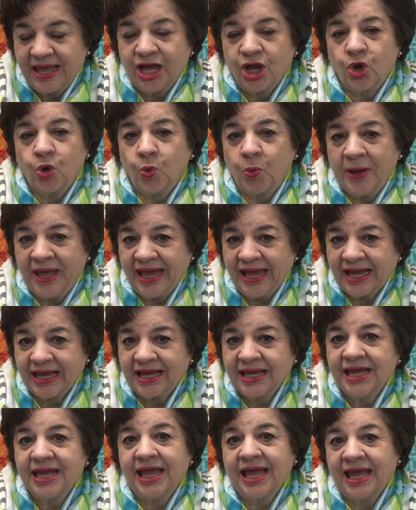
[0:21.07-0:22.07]
Quick,
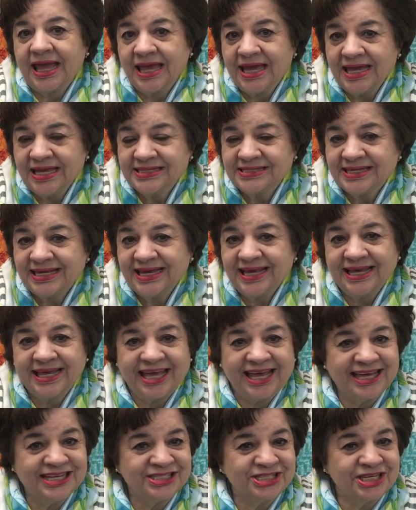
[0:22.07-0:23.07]
easy,
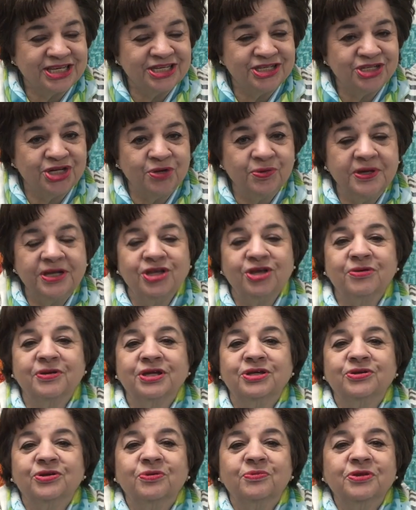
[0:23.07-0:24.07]
kids can do it. You can
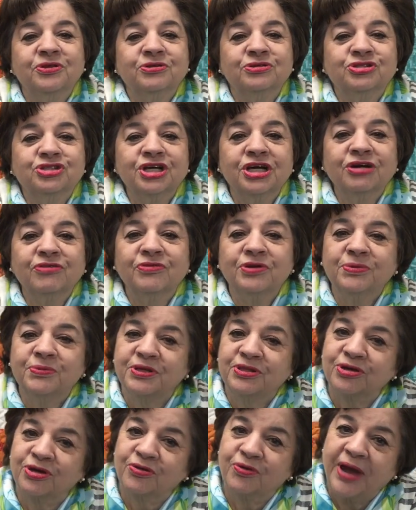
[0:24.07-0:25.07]
do it with your children,
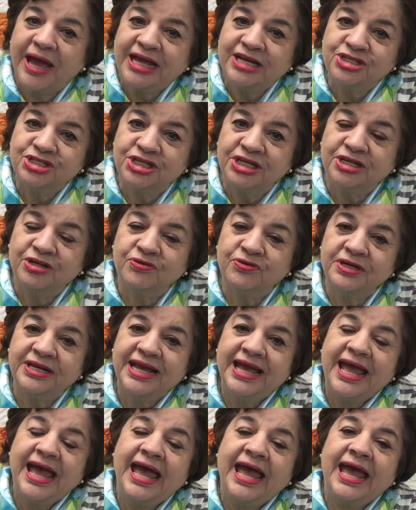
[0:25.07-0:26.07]
with your grandchildren.
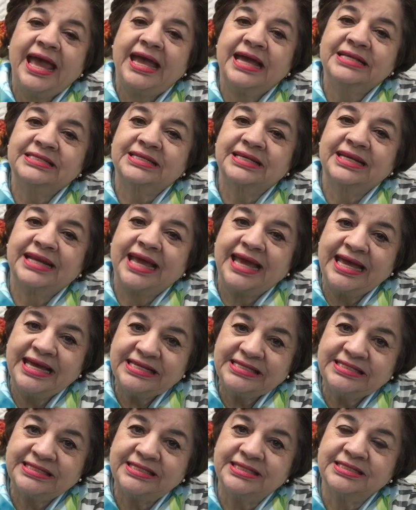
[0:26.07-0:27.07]
It's an
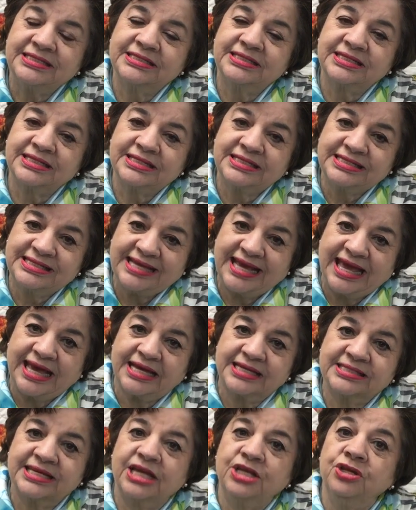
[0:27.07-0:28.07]
instant
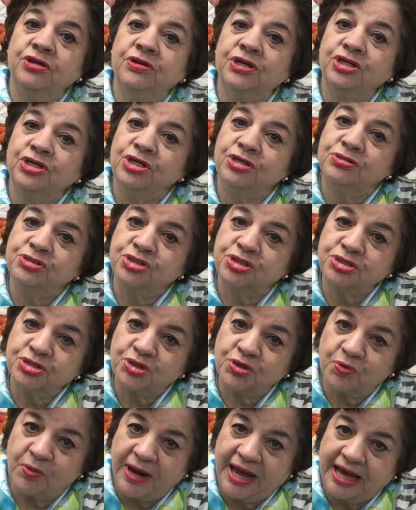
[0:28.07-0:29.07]
success and you can use your
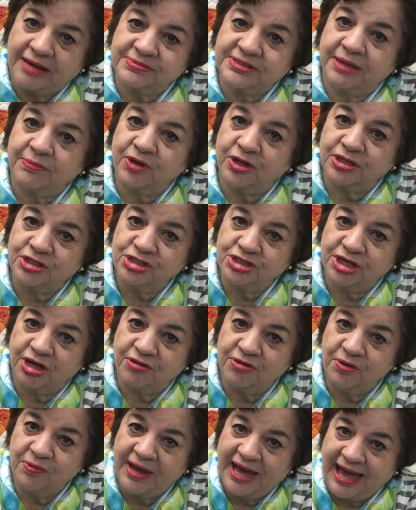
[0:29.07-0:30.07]
scraps. I'm going to show
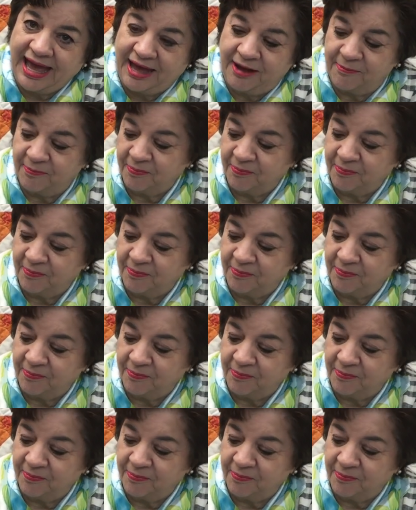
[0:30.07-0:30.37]
you how.